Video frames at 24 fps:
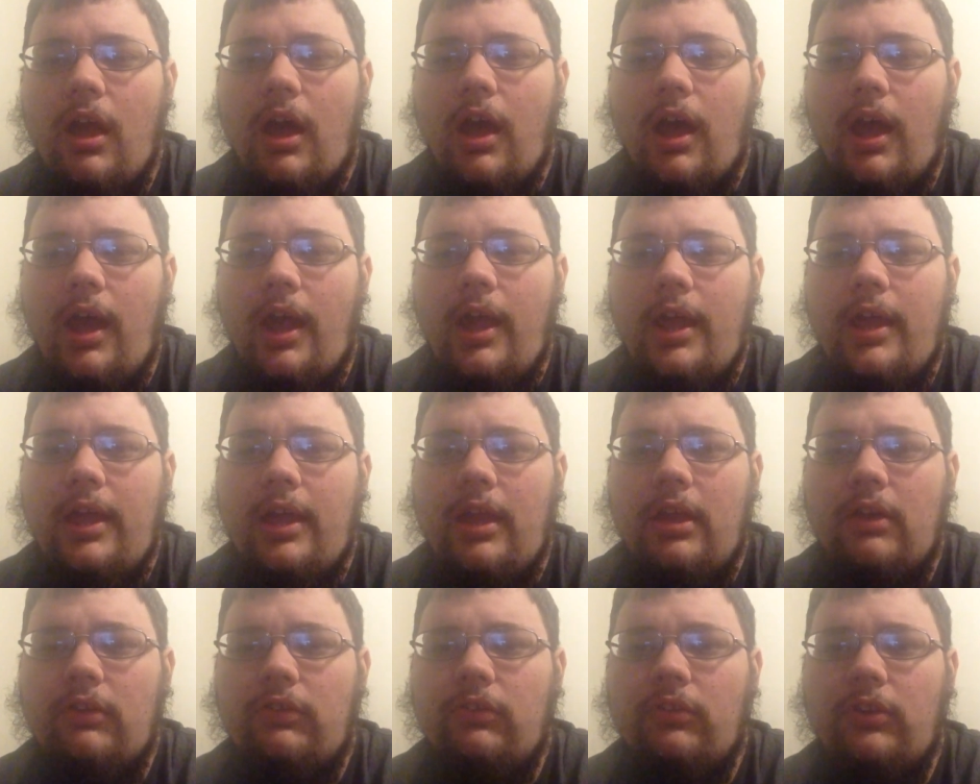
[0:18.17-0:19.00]
I
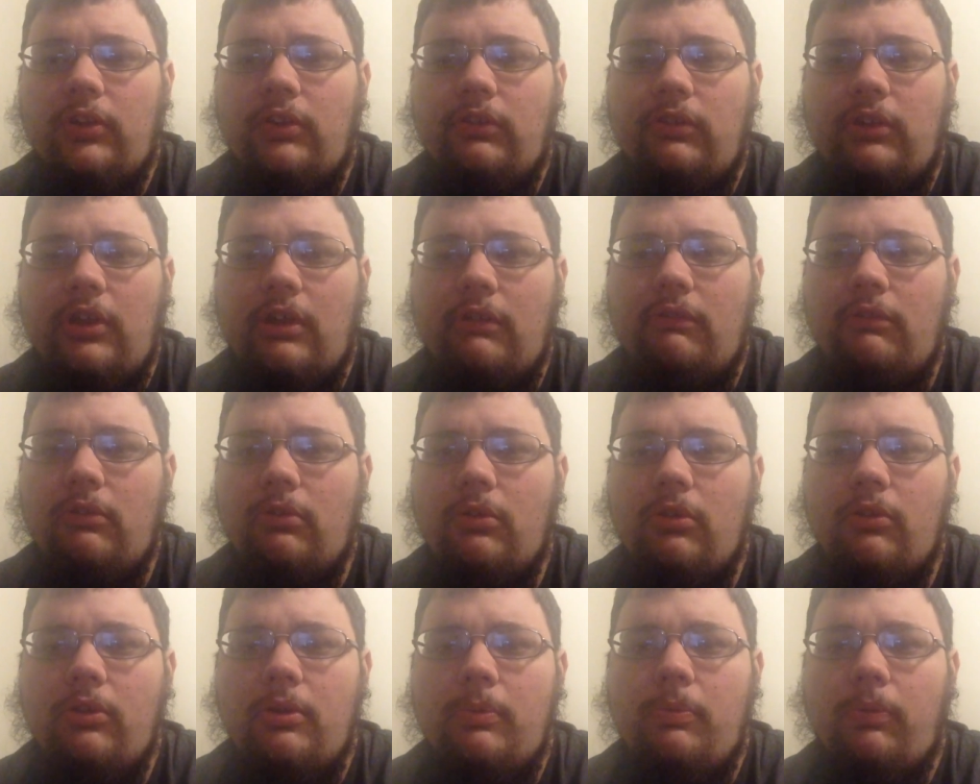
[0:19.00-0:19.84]
actually never
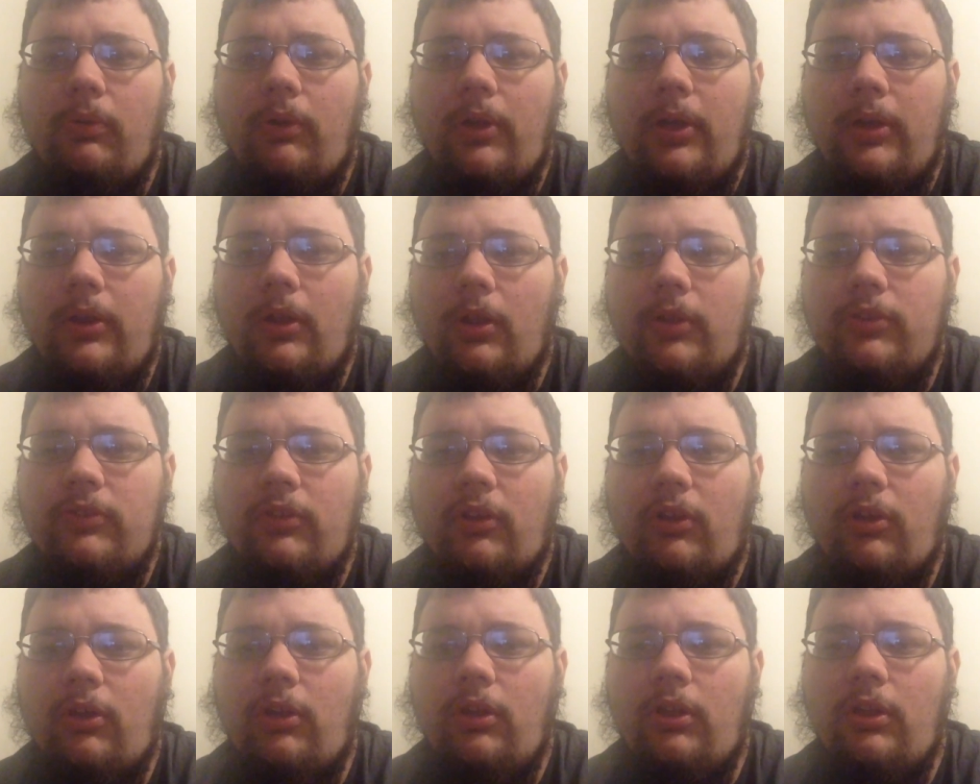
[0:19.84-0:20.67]
really played a
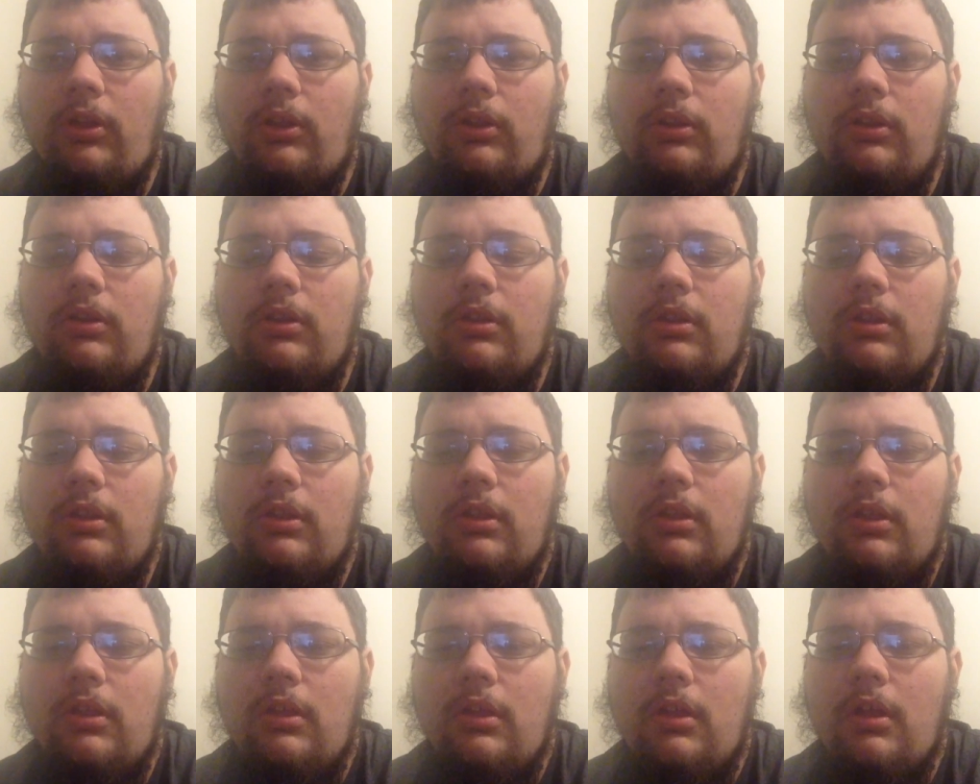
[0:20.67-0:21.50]
ton
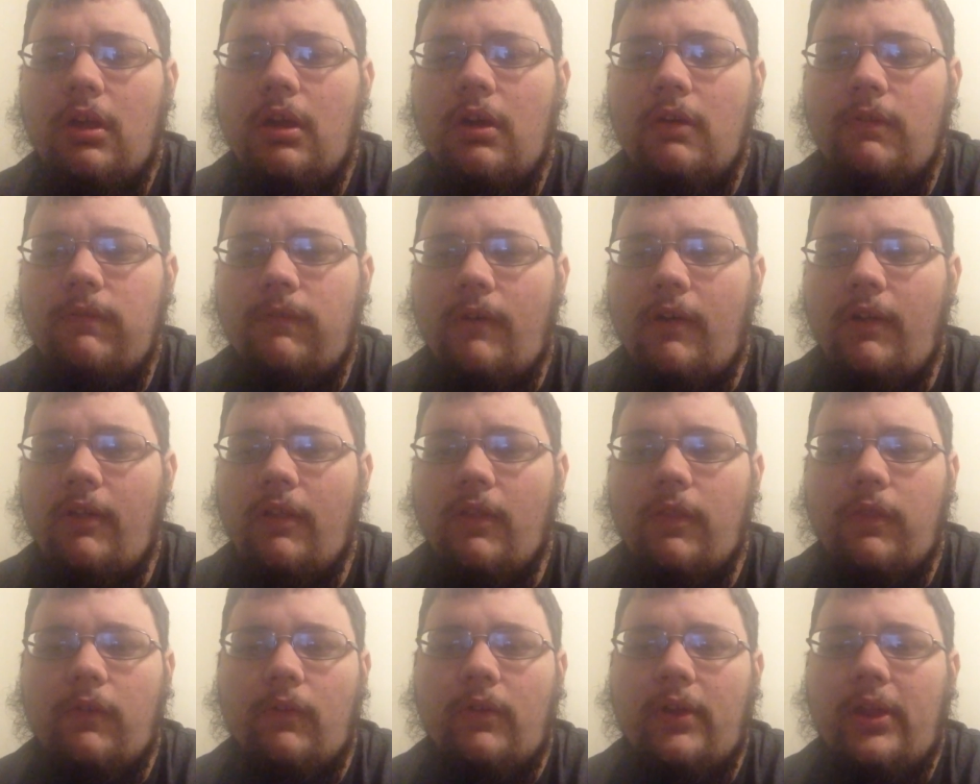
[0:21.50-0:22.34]
of
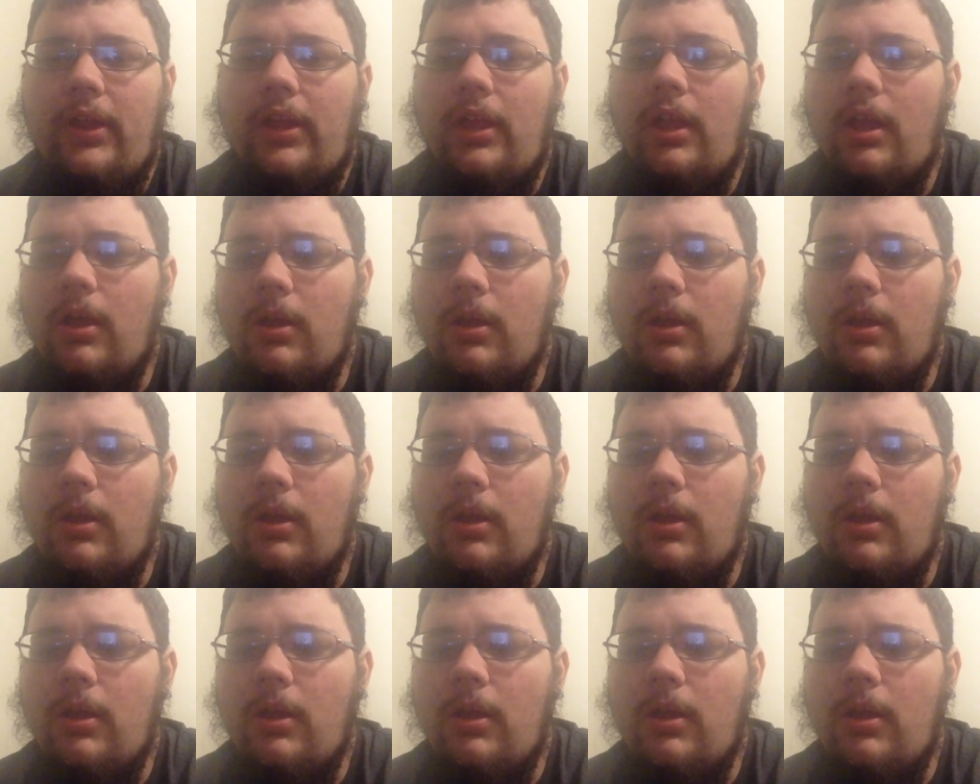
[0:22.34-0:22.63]
Fallout 3.